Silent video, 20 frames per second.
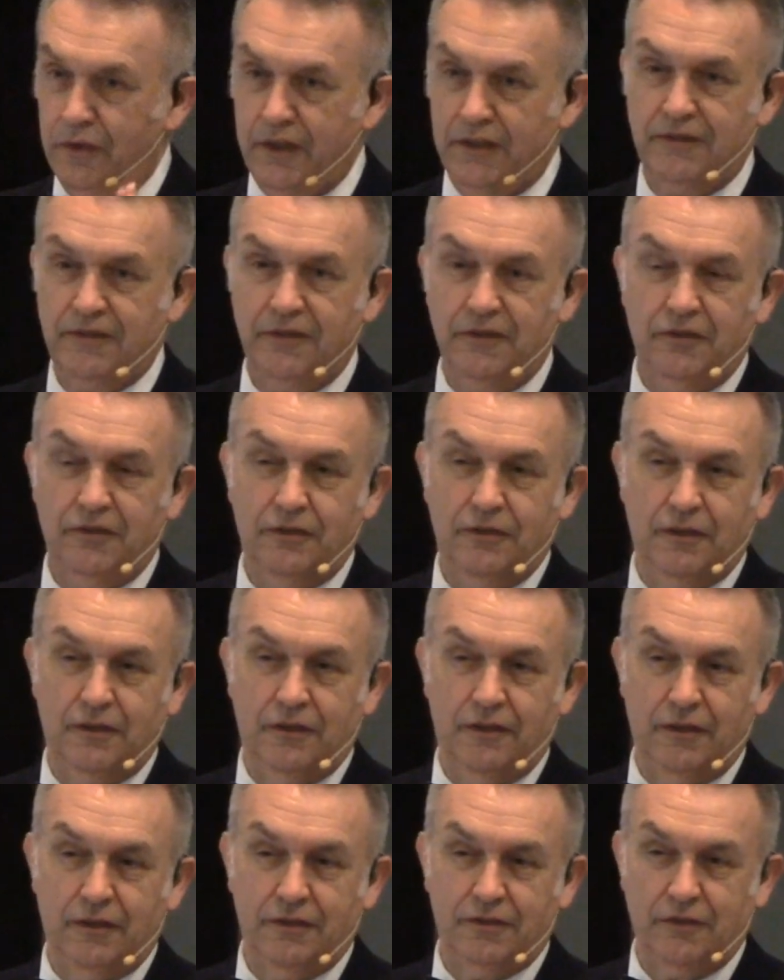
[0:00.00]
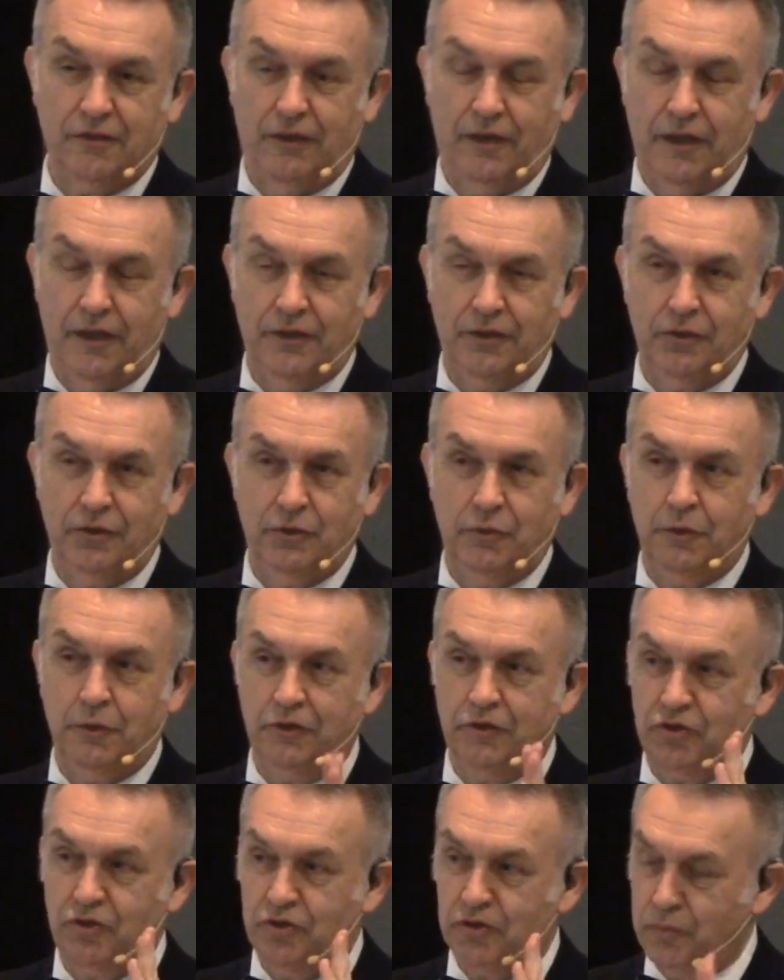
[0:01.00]
listen to this audio, you
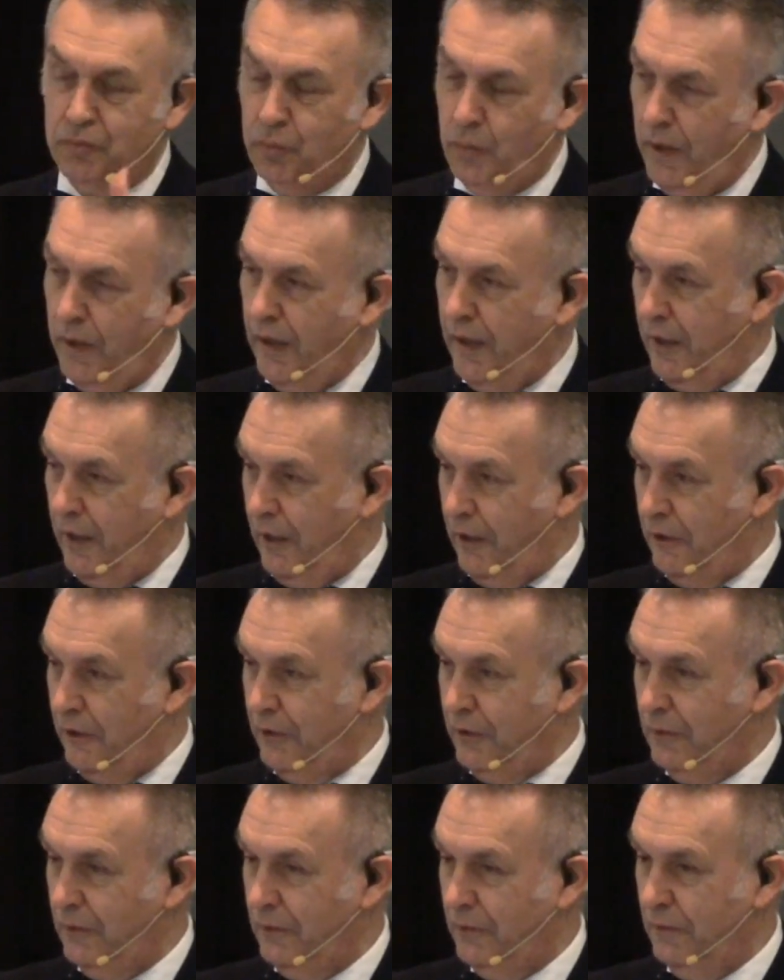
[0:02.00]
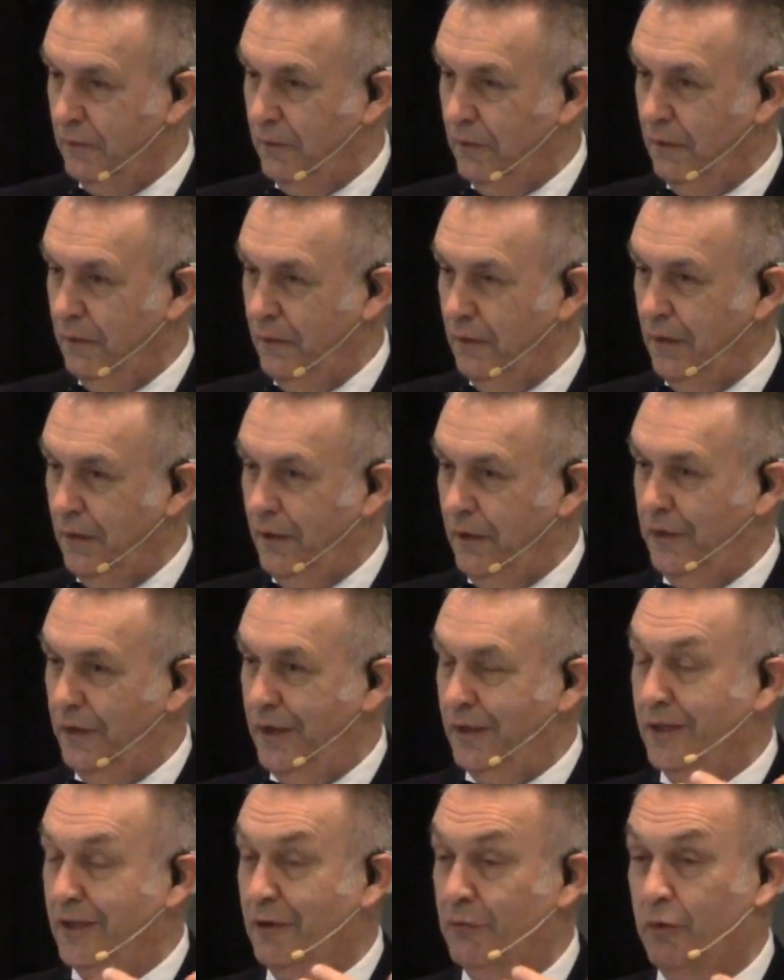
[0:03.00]
would swear
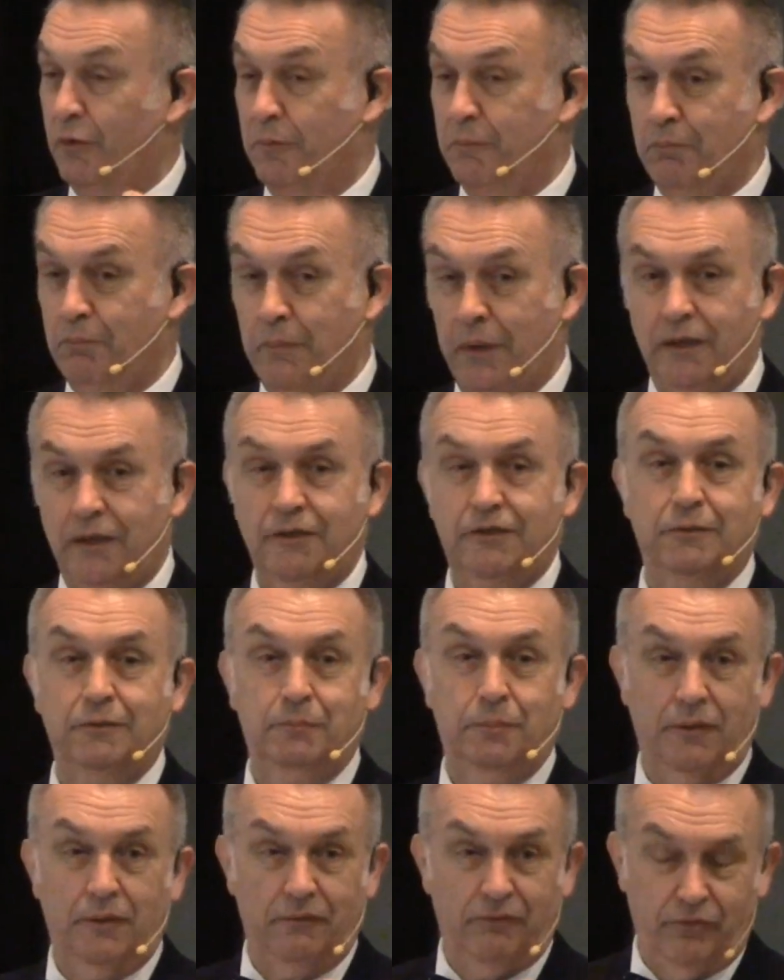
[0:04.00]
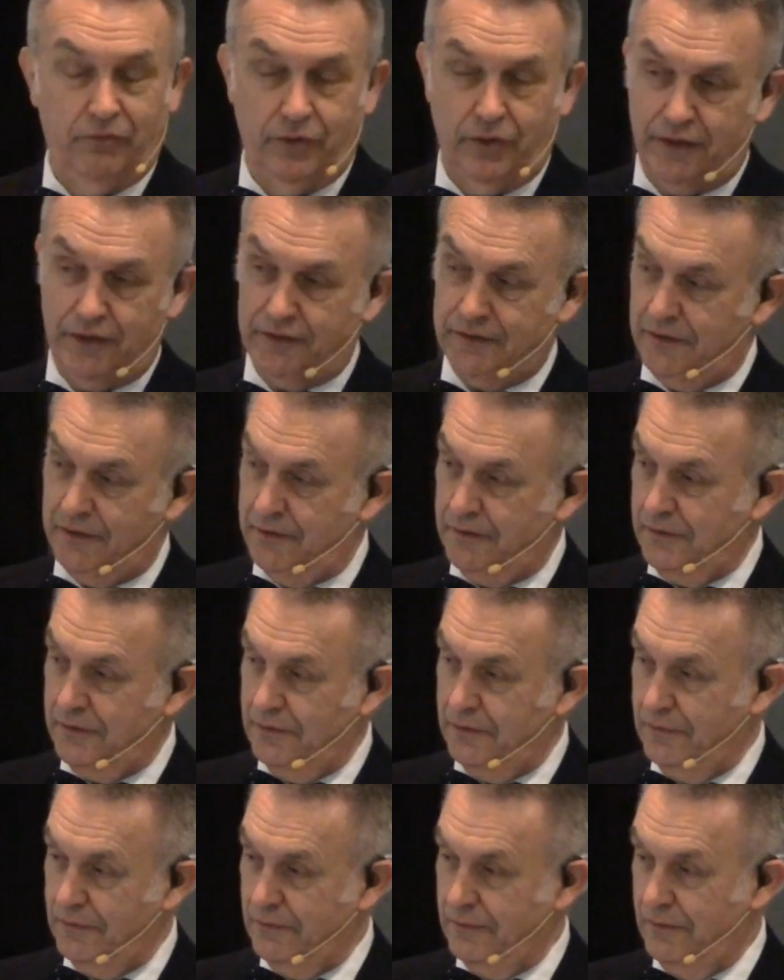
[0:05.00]
that there were multiple
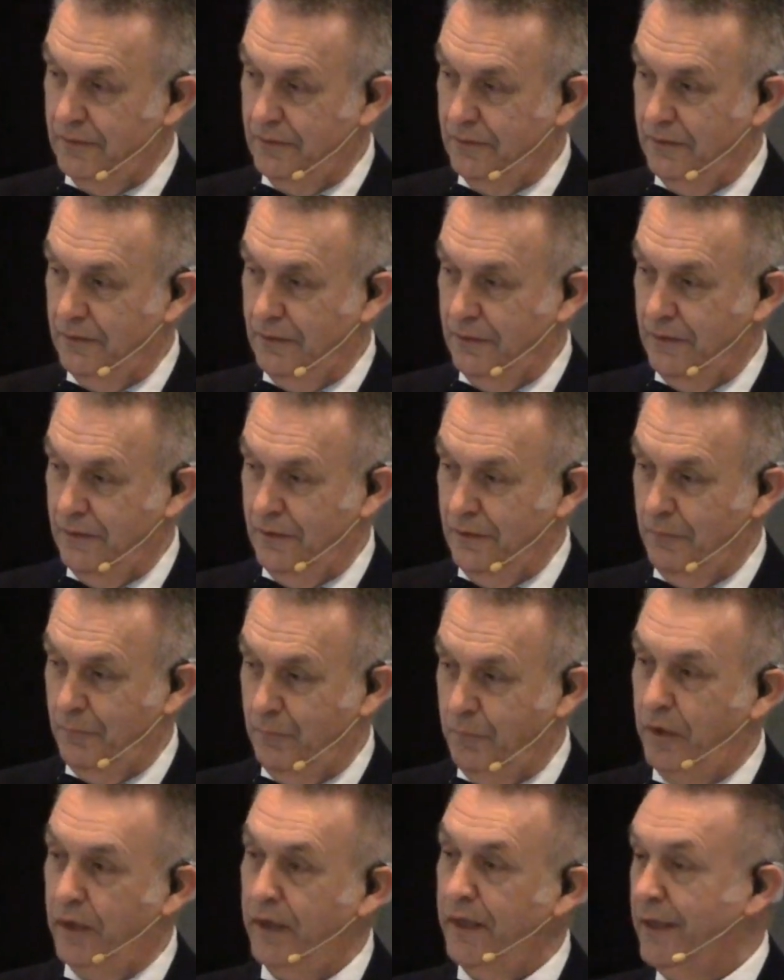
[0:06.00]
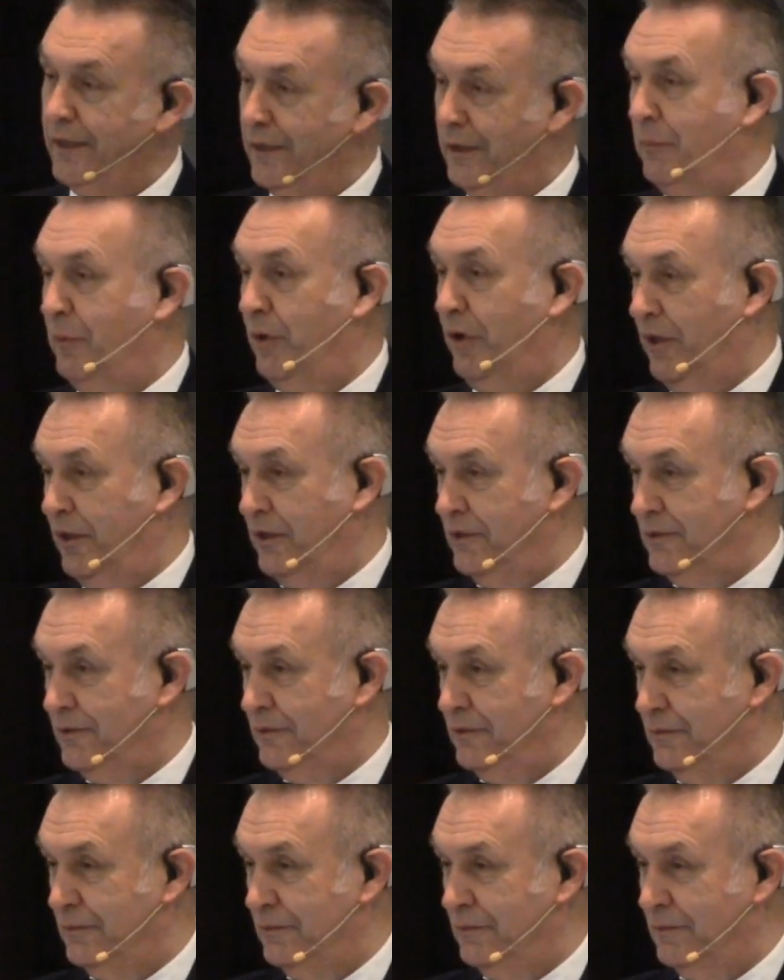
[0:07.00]
voices playing the
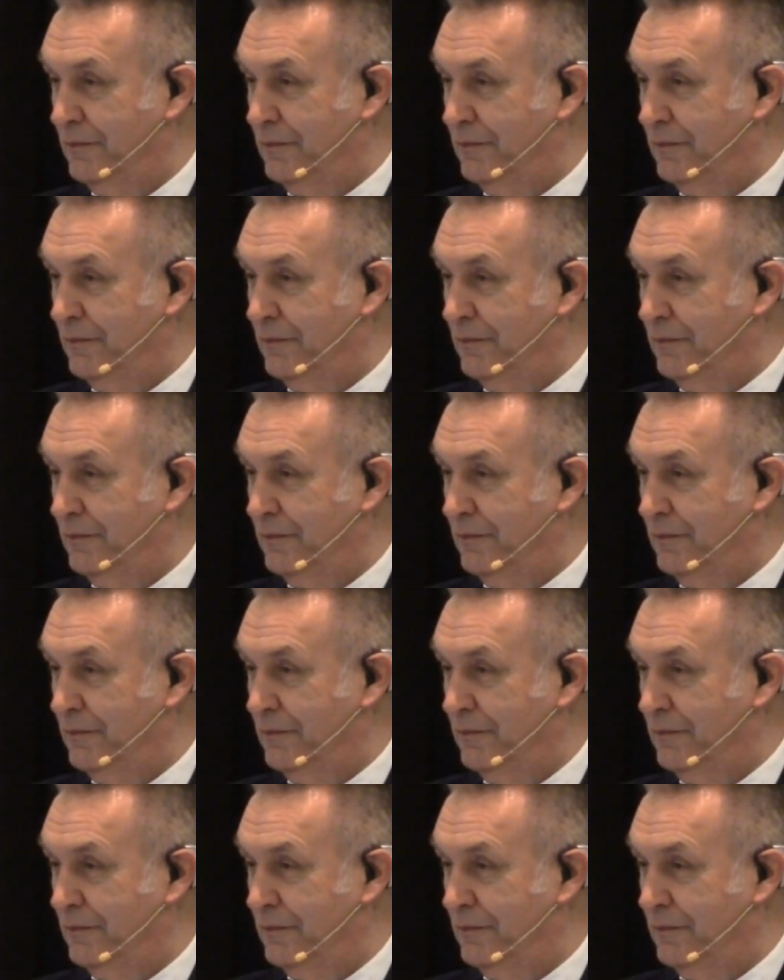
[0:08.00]
parts.